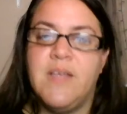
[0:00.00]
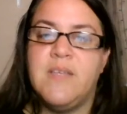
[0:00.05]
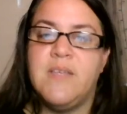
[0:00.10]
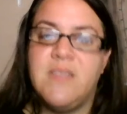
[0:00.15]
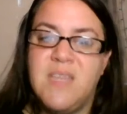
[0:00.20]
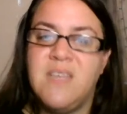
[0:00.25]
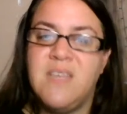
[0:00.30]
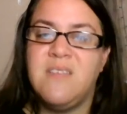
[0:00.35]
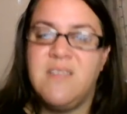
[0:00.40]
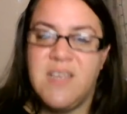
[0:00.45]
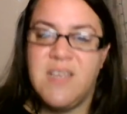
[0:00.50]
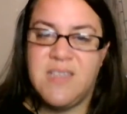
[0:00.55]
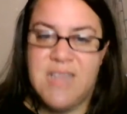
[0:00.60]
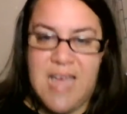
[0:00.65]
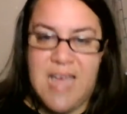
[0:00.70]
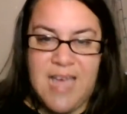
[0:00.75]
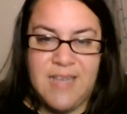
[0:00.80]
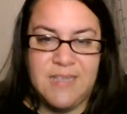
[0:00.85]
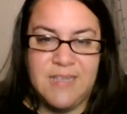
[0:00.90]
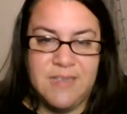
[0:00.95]
things like
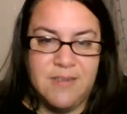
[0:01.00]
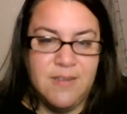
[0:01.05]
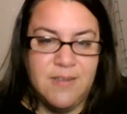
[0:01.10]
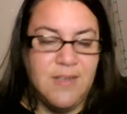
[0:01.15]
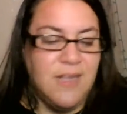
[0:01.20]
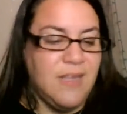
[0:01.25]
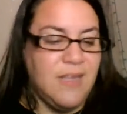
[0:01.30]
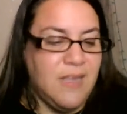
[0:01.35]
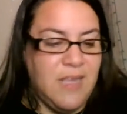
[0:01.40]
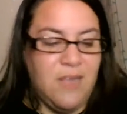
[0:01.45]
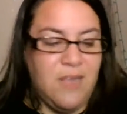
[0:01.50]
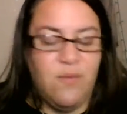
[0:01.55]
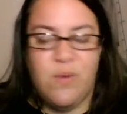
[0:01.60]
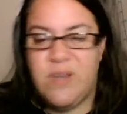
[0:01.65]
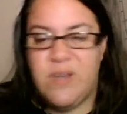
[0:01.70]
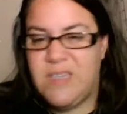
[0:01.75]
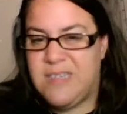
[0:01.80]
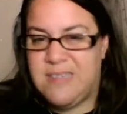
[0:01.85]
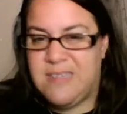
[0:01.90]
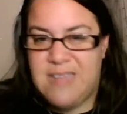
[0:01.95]
that. Even
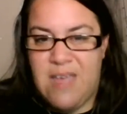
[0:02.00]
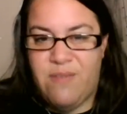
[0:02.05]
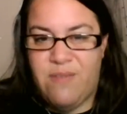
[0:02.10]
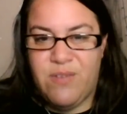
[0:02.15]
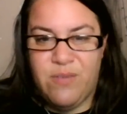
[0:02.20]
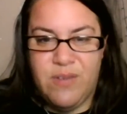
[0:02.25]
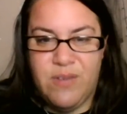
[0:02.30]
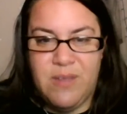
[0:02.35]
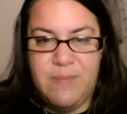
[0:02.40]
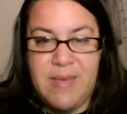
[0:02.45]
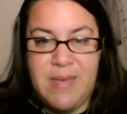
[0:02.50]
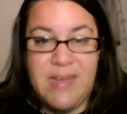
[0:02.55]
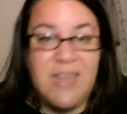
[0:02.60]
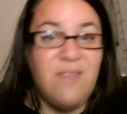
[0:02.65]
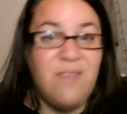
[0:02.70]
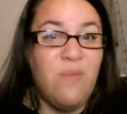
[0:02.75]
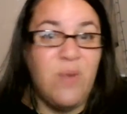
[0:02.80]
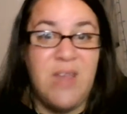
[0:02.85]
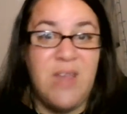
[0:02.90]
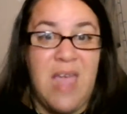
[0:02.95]
when you're just having a really bad,
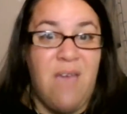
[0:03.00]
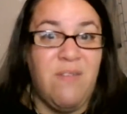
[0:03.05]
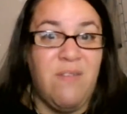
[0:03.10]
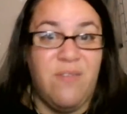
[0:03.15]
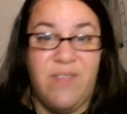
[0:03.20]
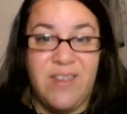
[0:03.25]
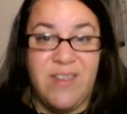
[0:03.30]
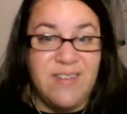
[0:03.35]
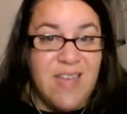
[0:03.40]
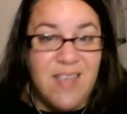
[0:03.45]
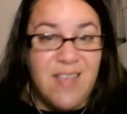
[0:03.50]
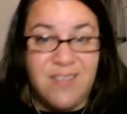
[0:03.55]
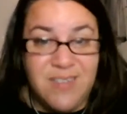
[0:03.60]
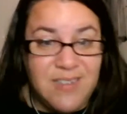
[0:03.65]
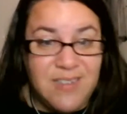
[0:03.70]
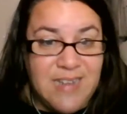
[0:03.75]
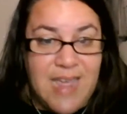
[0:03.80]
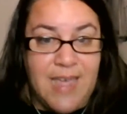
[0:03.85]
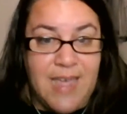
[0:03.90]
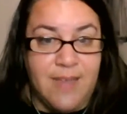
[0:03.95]
even when you're having a
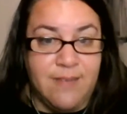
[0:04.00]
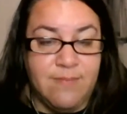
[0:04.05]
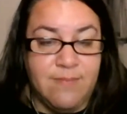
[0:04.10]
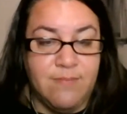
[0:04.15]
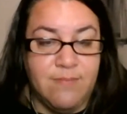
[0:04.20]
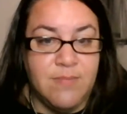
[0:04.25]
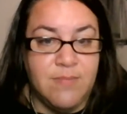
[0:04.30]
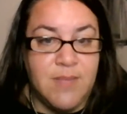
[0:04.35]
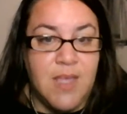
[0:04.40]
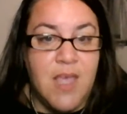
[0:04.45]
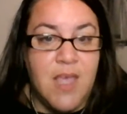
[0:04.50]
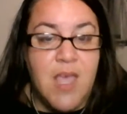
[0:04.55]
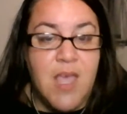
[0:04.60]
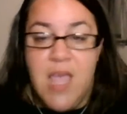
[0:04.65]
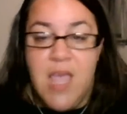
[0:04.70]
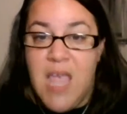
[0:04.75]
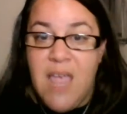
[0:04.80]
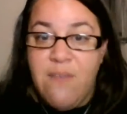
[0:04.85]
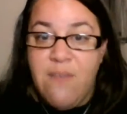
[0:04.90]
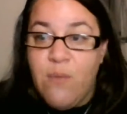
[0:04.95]
fantastic day,
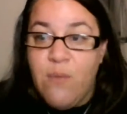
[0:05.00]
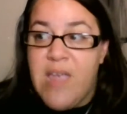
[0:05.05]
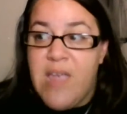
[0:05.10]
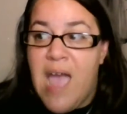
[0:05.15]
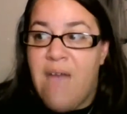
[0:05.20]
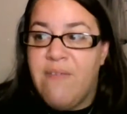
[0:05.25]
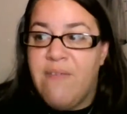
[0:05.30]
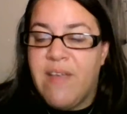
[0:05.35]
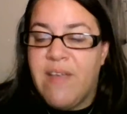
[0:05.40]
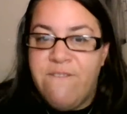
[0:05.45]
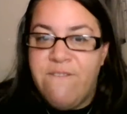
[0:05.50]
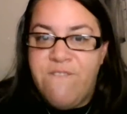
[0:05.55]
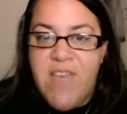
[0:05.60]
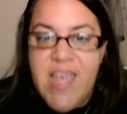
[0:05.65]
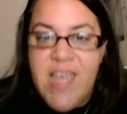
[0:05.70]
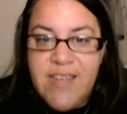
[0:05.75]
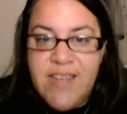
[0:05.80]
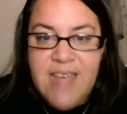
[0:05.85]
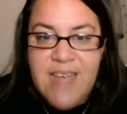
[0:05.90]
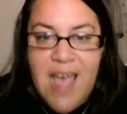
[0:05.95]
even when you're having a
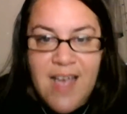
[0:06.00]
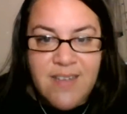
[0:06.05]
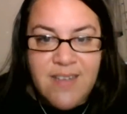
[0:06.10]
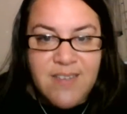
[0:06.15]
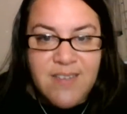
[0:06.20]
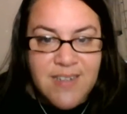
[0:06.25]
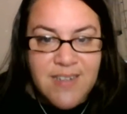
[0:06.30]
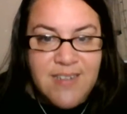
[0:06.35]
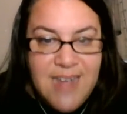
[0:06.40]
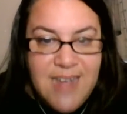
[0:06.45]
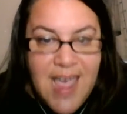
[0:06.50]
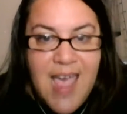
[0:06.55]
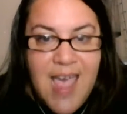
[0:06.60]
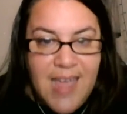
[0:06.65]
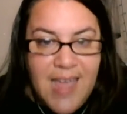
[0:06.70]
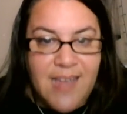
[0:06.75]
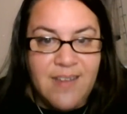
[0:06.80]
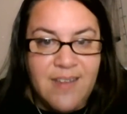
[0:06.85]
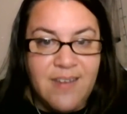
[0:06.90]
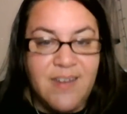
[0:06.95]
fantastic
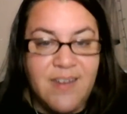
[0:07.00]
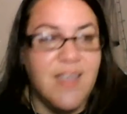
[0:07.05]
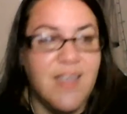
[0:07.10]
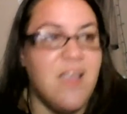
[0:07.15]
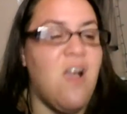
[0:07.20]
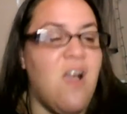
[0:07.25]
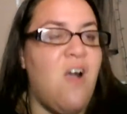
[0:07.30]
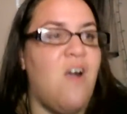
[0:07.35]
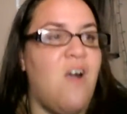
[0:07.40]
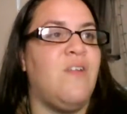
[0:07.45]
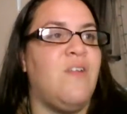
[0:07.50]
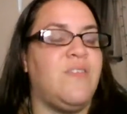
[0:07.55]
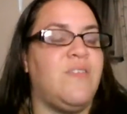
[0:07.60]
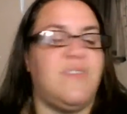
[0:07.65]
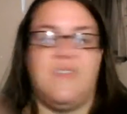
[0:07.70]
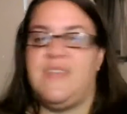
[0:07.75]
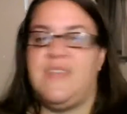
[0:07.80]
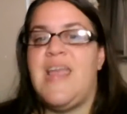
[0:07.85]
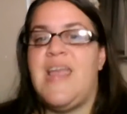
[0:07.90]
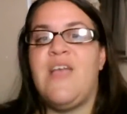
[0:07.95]
day and you're like, oh,
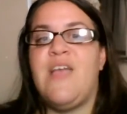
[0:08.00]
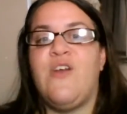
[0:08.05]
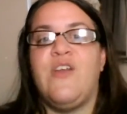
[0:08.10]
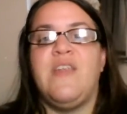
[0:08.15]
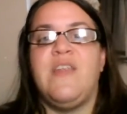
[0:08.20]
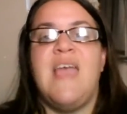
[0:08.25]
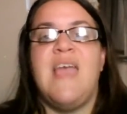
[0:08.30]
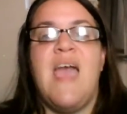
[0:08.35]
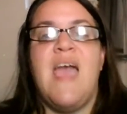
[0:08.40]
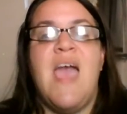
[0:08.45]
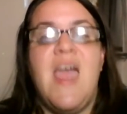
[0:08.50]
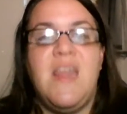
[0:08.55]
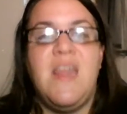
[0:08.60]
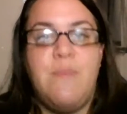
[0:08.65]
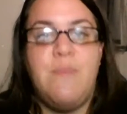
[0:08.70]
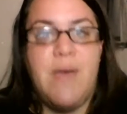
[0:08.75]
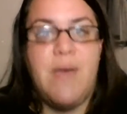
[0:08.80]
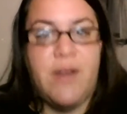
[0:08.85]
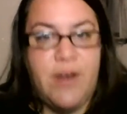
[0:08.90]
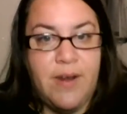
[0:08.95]
today couldn't get any
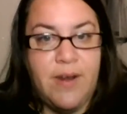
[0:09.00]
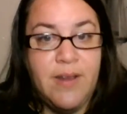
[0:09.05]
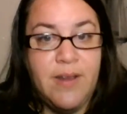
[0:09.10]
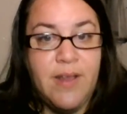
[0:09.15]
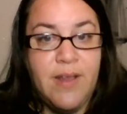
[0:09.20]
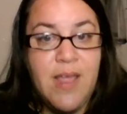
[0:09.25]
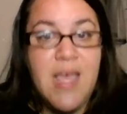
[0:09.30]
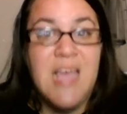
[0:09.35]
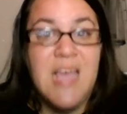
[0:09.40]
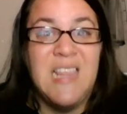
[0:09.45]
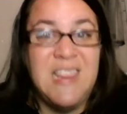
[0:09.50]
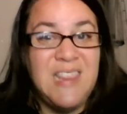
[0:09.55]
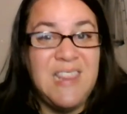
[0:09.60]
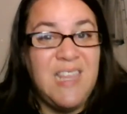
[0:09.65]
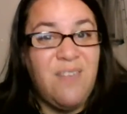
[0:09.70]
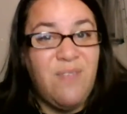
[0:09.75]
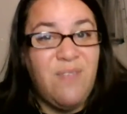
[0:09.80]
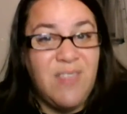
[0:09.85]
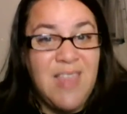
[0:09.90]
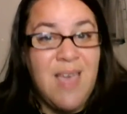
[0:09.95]
better,
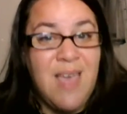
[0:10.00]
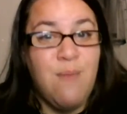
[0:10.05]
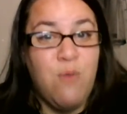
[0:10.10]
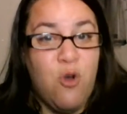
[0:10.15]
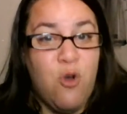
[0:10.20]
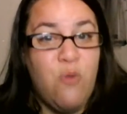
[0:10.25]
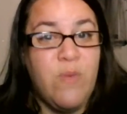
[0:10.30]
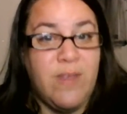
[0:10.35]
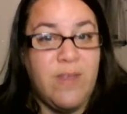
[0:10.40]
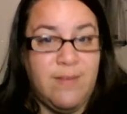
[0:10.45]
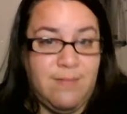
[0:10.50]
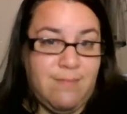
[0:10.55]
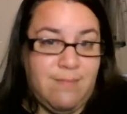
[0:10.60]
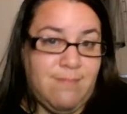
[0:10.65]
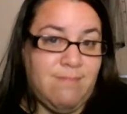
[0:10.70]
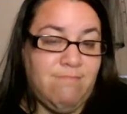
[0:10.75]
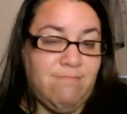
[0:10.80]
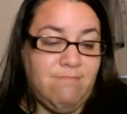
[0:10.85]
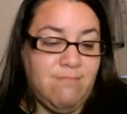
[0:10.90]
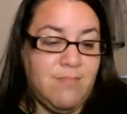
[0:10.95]
live in that moment
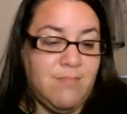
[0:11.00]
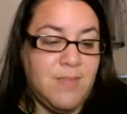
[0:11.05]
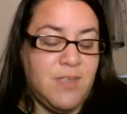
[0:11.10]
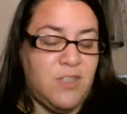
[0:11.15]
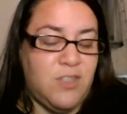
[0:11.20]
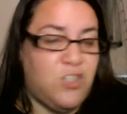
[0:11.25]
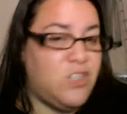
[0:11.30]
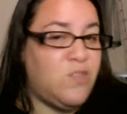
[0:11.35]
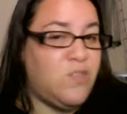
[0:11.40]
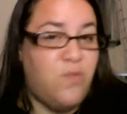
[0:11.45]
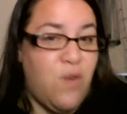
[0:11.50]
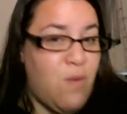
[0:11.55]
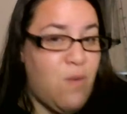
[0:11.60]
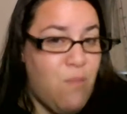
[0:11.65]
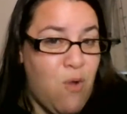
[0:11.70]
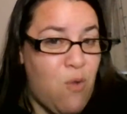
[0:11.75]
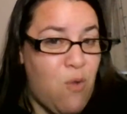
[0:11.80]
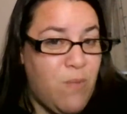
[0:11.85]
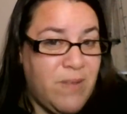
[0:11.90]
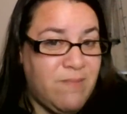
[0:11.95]
just for a
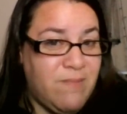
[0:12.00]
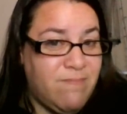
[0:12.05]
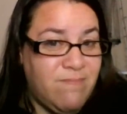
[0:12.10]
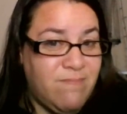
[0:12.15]
moment.